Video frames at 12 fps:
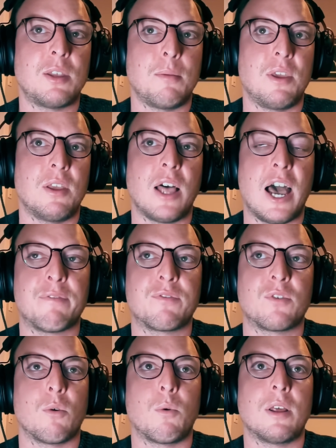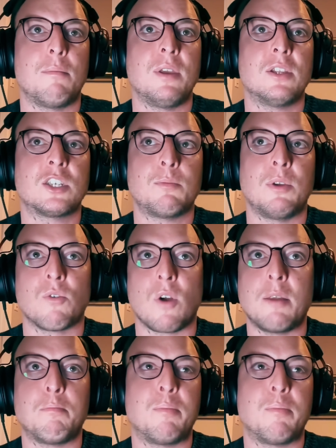to be left or what it means to be right.